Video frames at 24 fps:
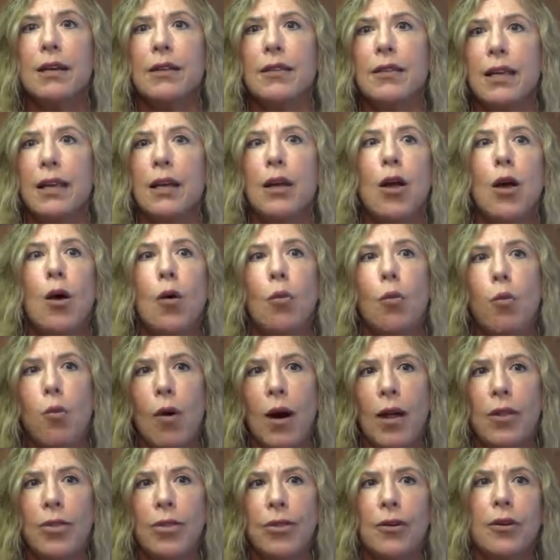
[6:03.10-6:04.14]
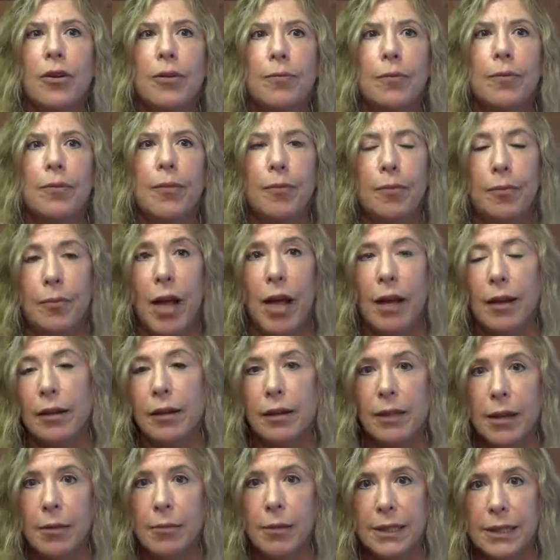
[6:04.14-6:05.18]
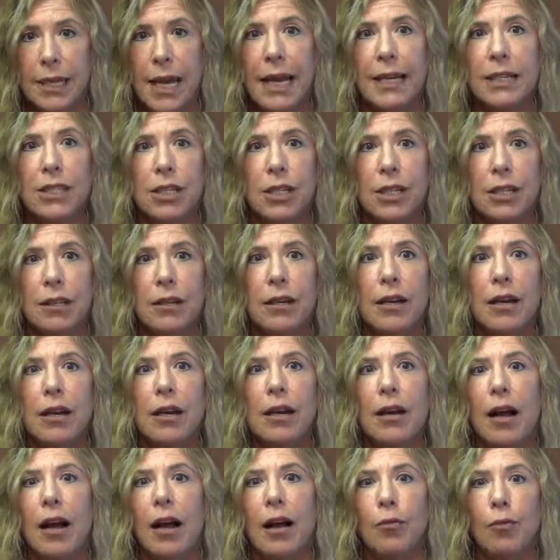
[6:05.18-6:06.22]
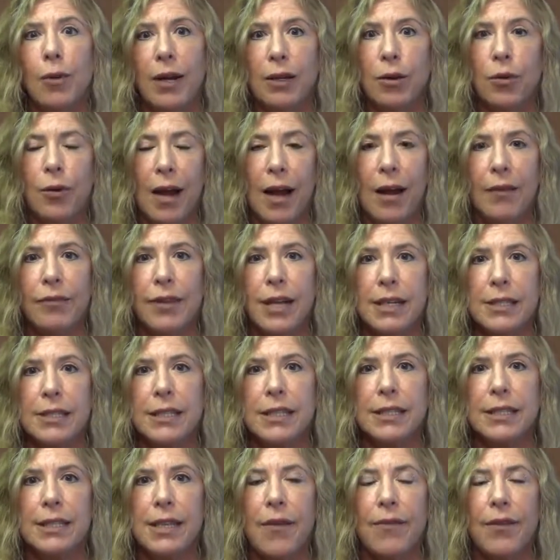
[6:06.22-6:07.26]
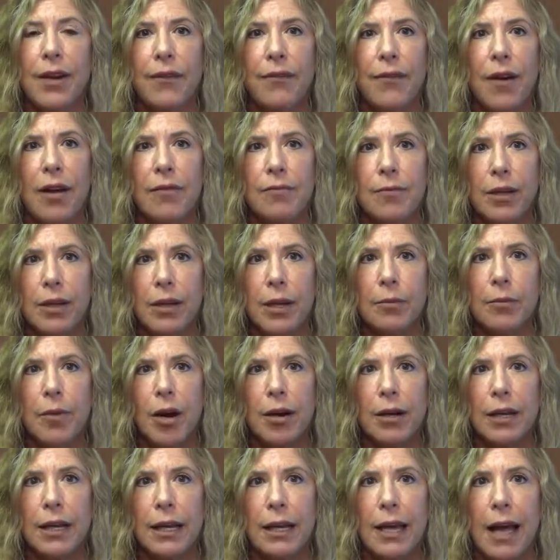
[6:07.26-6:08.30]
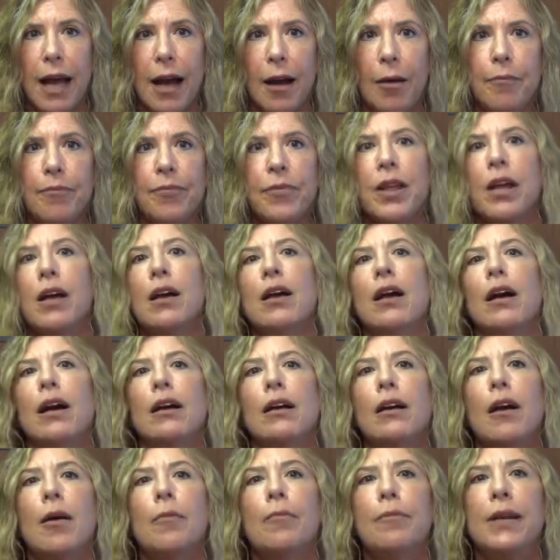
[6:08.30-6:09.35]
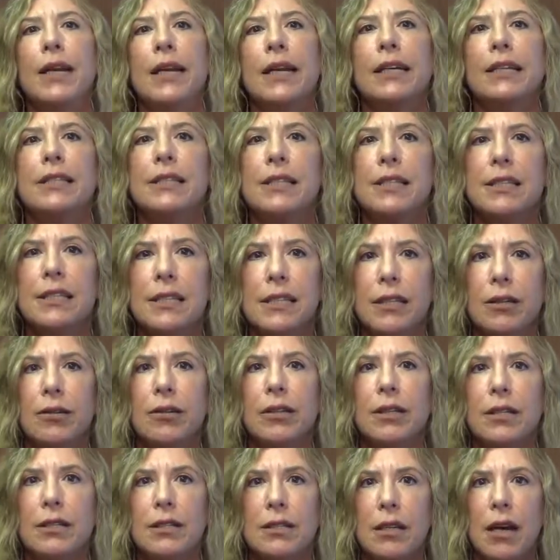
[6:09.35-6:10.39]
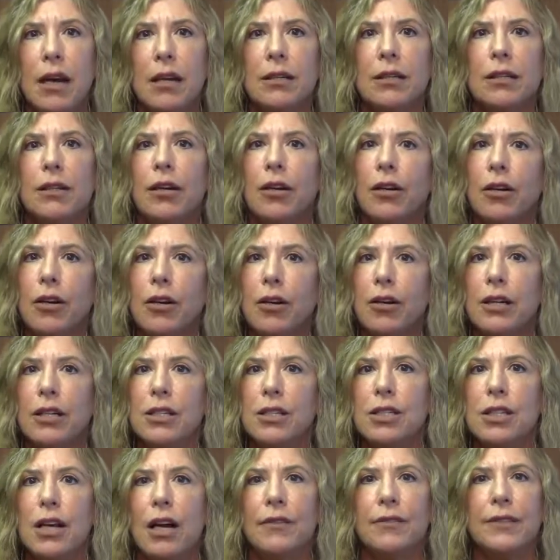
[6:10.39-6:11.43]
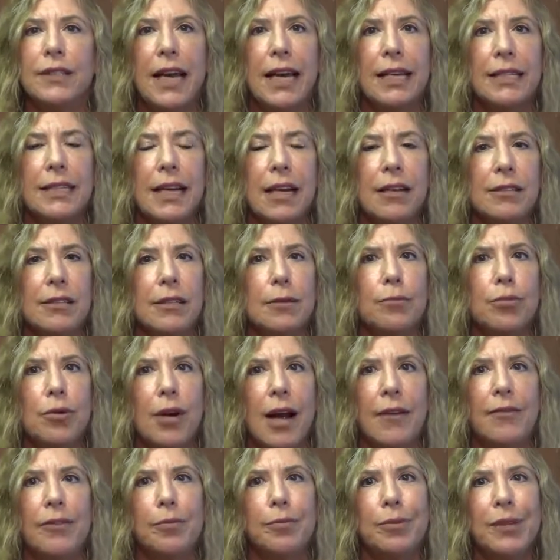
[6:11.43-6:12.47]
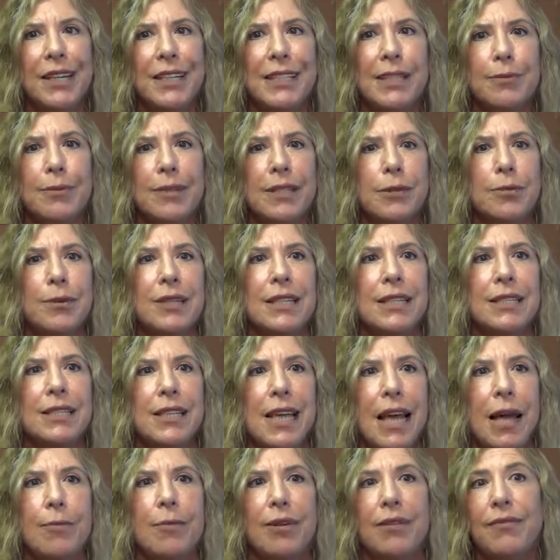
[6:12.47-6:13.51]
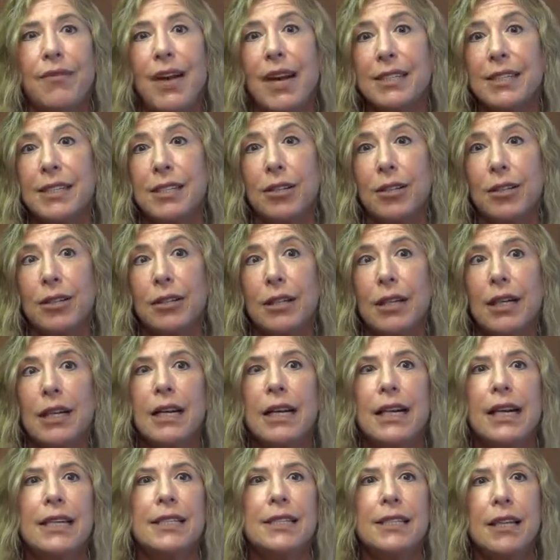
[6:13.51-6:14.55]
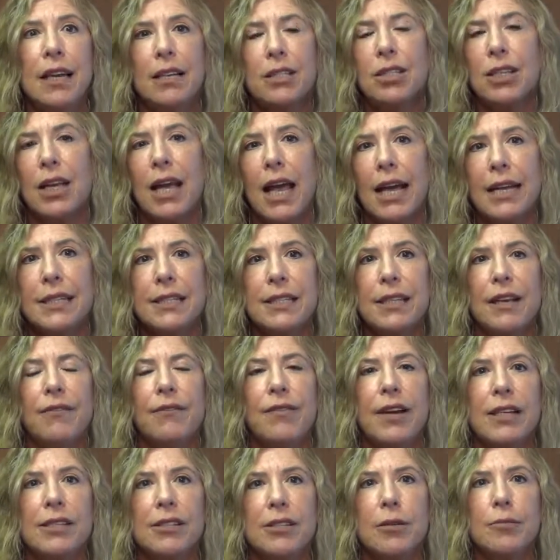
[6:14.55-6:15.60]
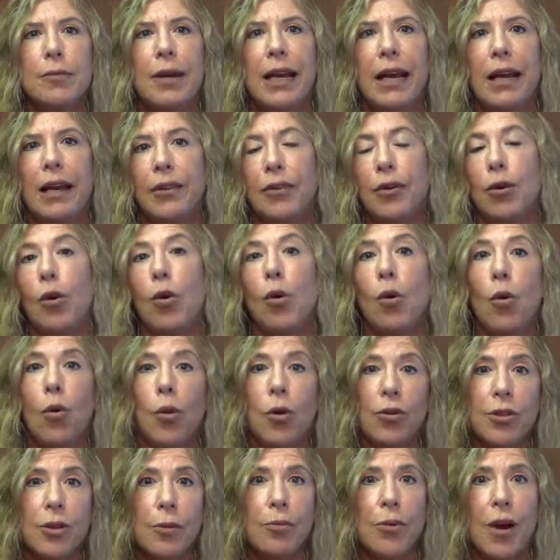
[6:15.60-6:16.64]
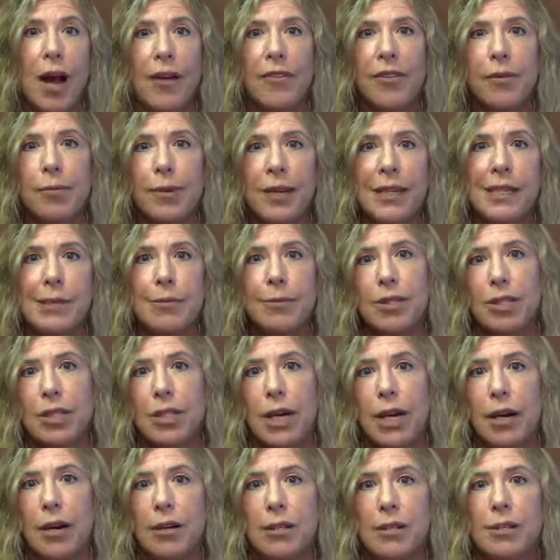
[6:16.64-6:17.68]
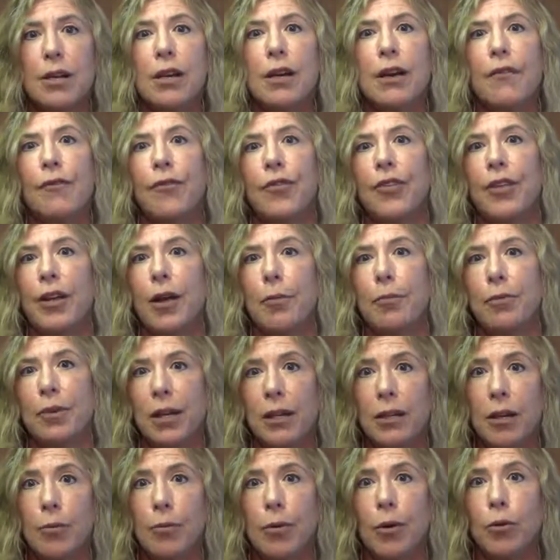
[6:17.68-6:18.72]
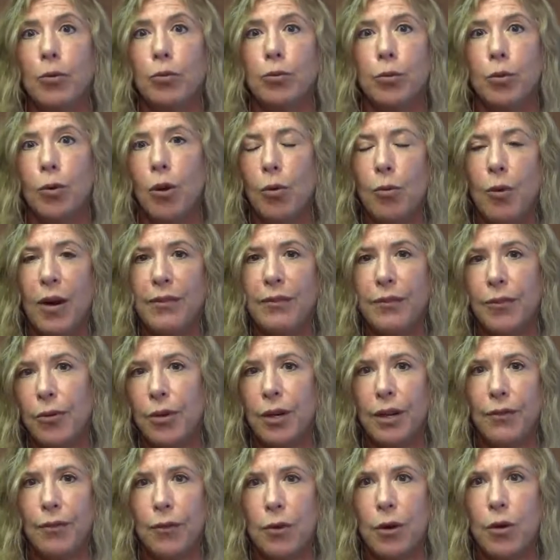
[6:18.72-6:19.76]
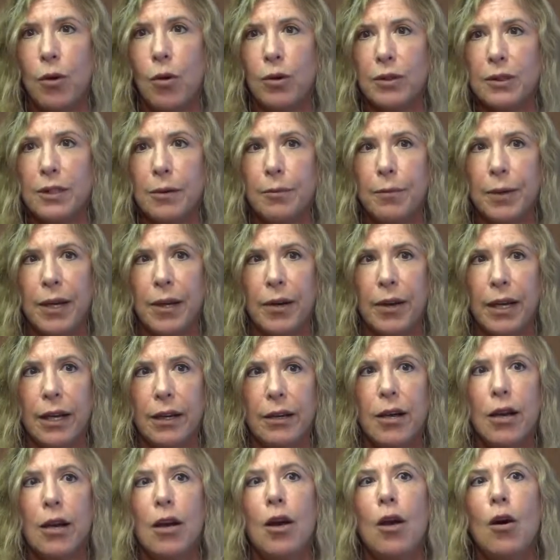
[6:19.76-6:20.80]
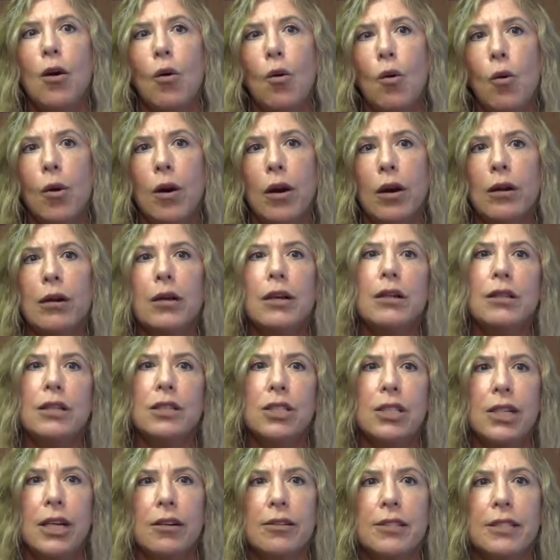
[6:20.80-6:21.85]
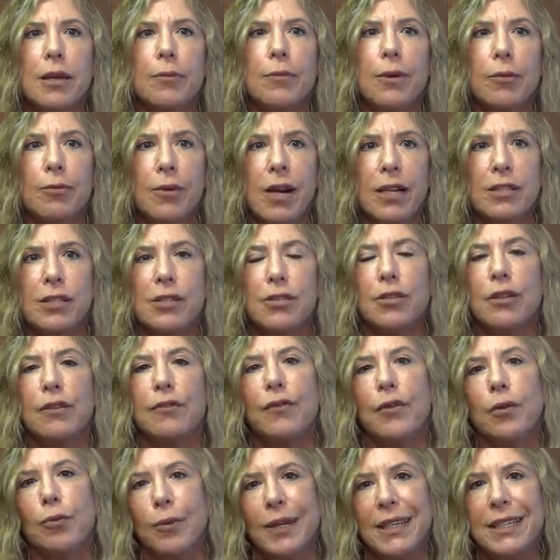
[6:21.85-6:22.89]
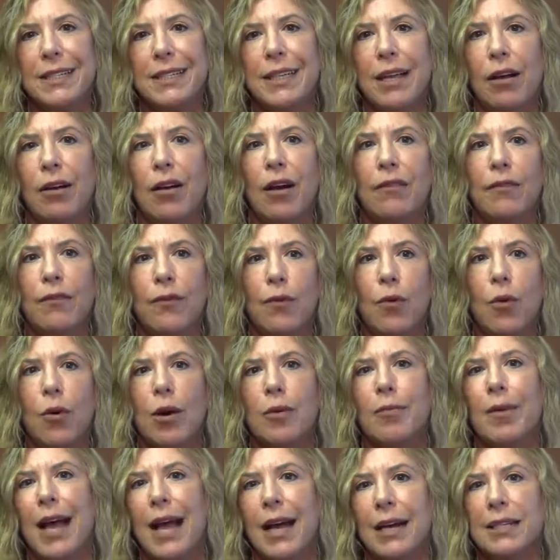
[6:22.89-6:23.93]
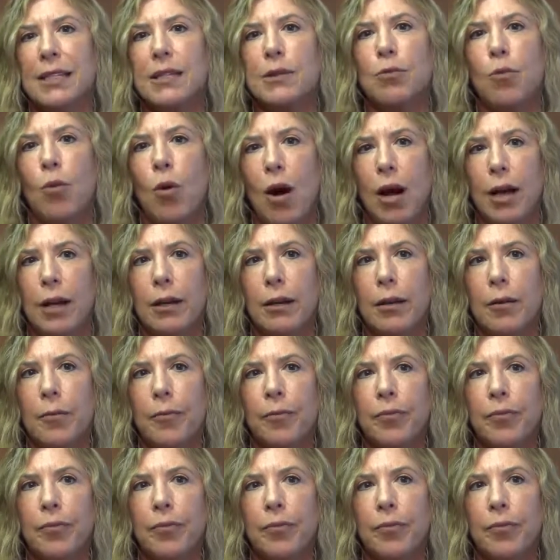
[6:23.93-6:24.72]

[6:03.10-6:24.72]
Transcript: the 1/3 limitation when you have less than a 75 million market cap, a company can still conduct concurrent shelf takedowns and private placements with the same investor. In such case, the investor may either hold the private placement shares for the applicable Rule 144 holding period, or the shares can be registered for resale on Form S1.